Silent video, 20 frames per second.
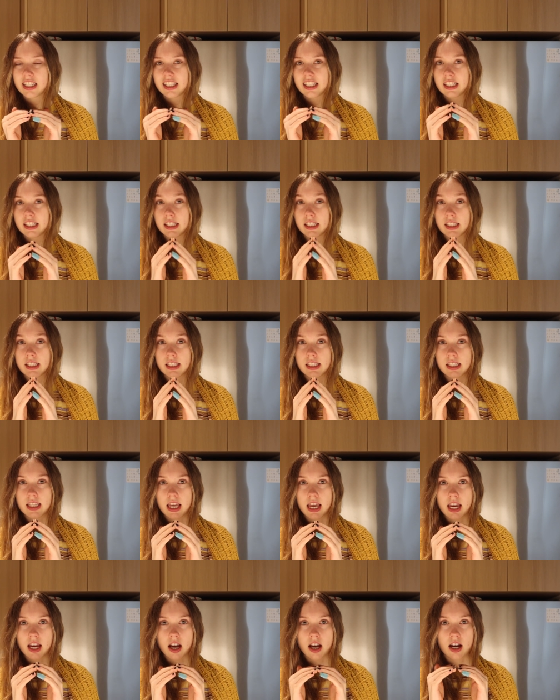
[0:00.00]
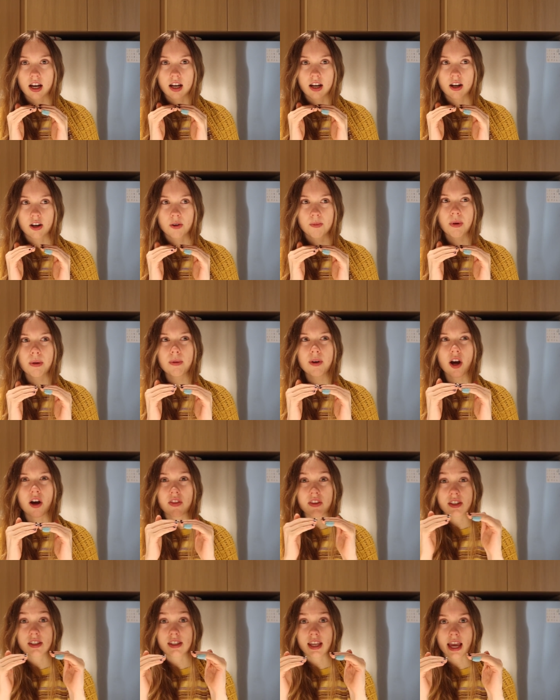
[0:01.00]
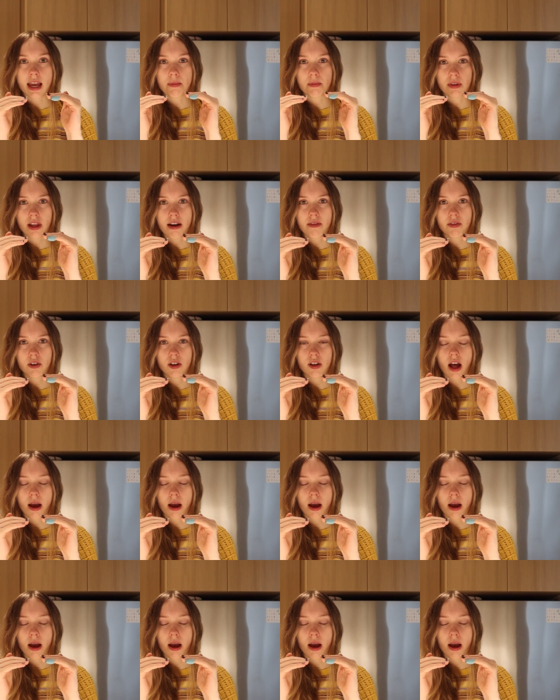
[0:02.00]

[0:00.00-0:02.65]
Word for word: sit or maybe on the same level,